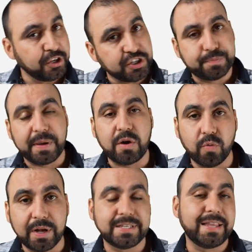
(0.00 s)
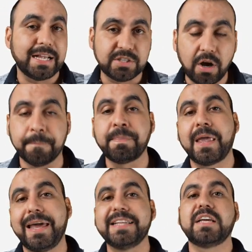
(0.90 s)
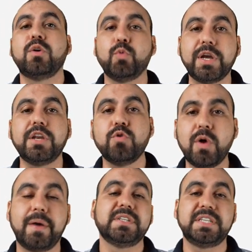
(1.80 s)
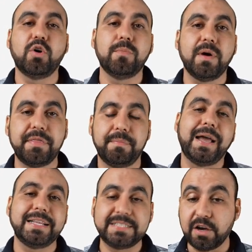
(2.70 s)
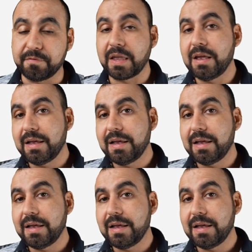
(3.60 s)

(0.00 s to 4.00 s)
You just pay once and that's all. And it's gonna renew every single month by itself.